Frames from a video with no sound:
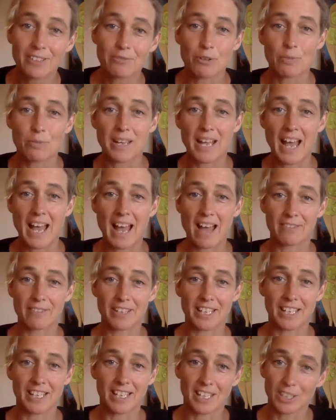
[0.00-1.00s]
we'll be
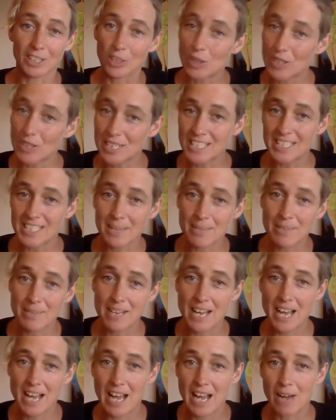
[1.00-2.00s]
having a longer
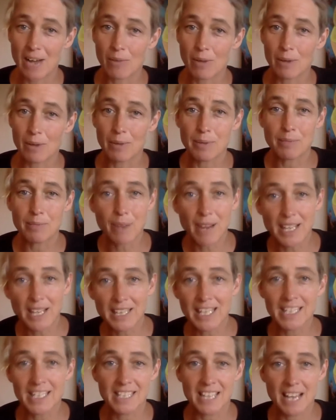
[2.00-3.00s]
seminar where we break
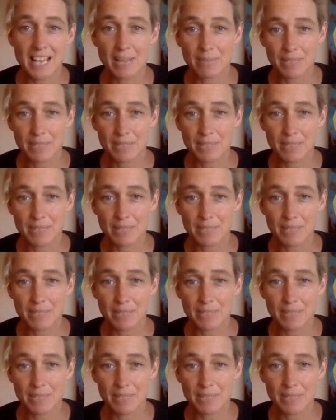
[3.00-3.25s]
that down,